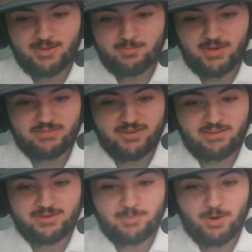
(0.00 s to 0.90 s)
My
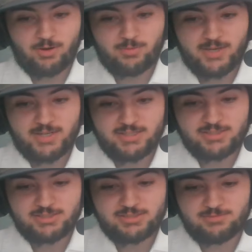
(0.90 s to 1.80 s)
favorite Pokemon on
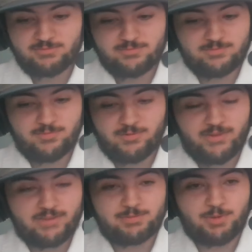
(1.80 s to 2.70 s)
the
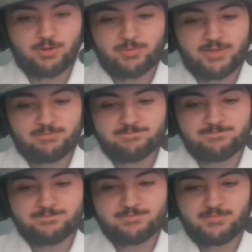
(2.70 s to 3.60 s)
favorite Pokemon,
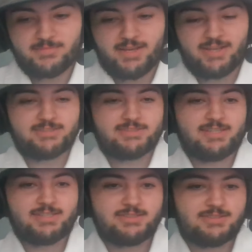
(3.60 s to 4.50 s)
and it's
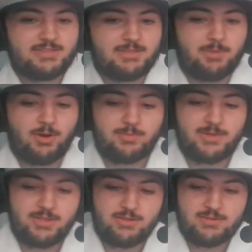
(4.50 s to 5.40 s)
here in
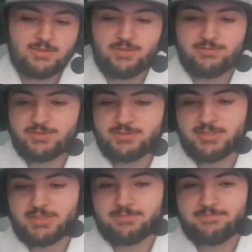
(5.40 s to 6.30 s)
Pokemon Go. Love to
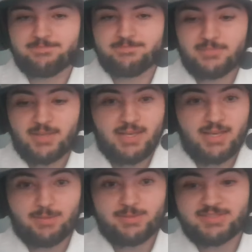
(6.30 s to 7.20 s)
see it.
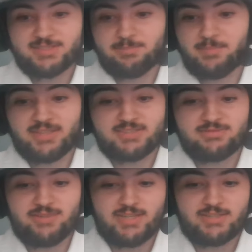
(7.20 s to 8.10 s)
I mean, it's an
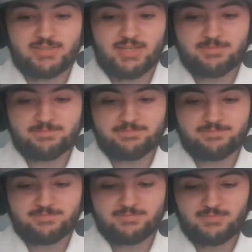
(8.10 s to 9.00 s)
amazing fighting type.
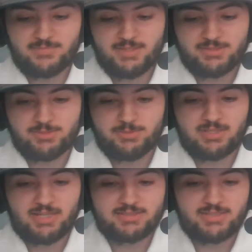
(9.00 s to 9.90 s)
Super
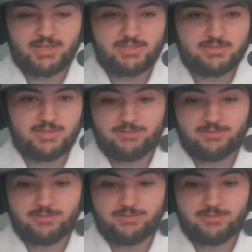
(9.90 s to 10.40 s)
Glass Cannon.